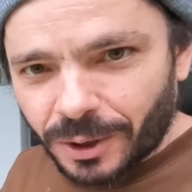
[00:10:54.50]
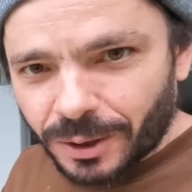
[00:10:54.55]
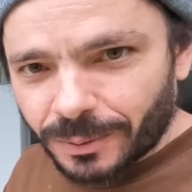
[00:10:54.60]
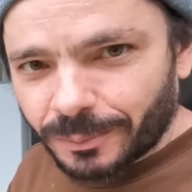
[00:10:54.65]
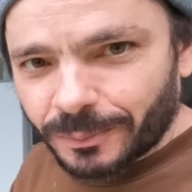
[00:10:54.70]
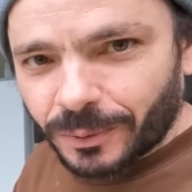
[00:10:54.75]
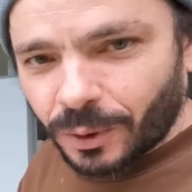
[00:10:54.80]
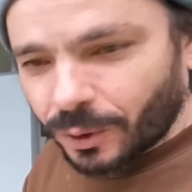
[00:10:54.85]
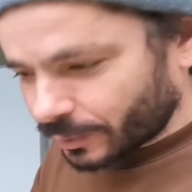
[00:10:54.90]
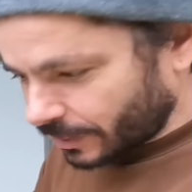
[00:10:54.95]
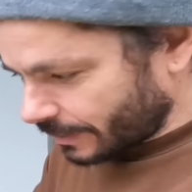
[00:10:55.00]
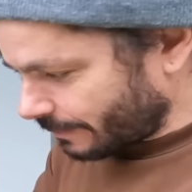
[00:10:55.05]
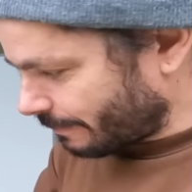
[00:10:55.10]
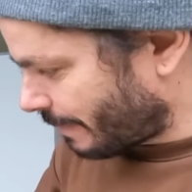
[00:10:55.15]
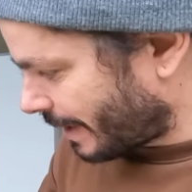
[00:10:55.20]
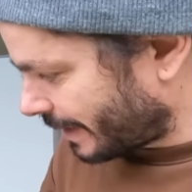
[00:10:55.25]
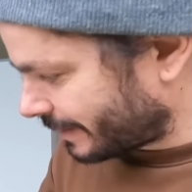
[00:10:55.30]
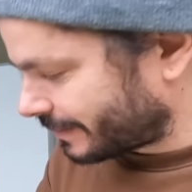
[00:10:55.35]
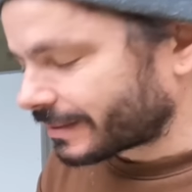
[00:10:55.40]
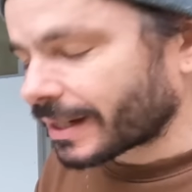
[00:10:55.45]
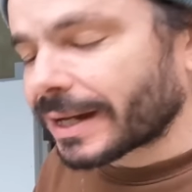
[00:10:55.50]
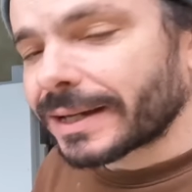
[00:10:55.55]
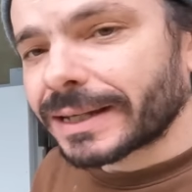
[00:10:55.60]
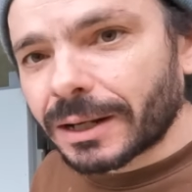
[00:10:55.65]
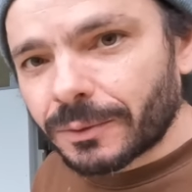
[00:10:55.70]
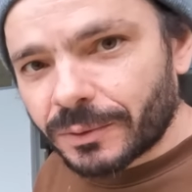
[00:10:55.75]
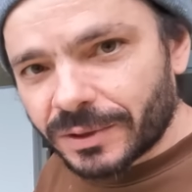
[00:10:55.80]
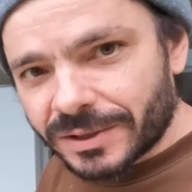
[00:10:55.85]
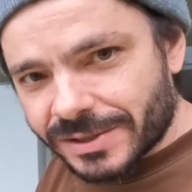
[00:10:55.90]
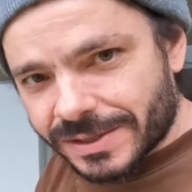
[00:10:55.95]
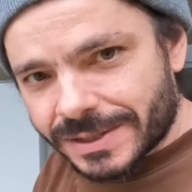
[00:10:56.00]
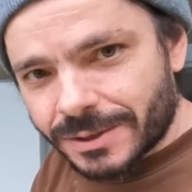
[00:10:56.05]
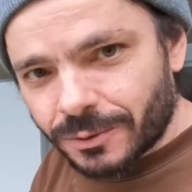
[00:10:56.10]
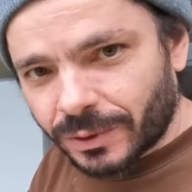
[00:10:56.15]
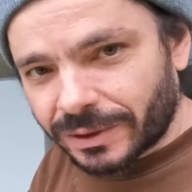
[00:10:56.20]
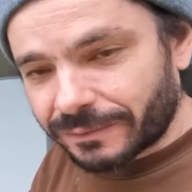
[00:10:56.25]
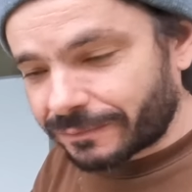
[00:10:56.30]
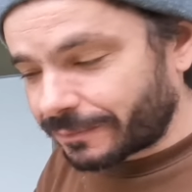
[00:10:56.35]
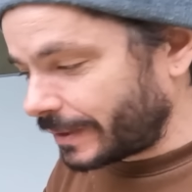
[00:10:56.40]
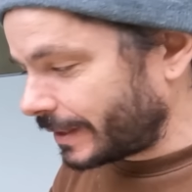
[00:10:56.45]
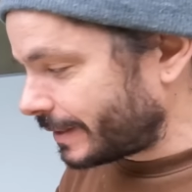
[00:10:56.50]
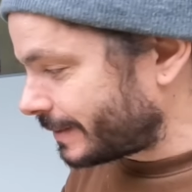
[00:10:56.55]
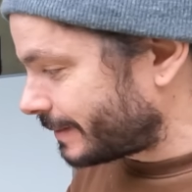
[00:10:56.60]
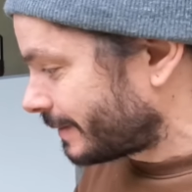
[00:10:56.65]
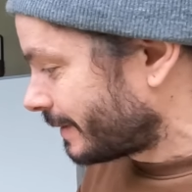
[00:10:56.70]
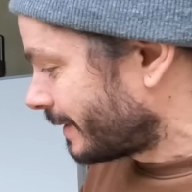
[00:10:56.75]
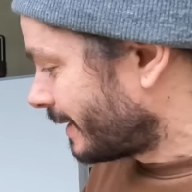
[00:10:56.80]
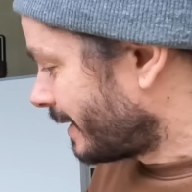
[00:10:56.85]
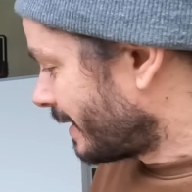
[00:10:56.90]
problem on the back side that we're still gonna fix,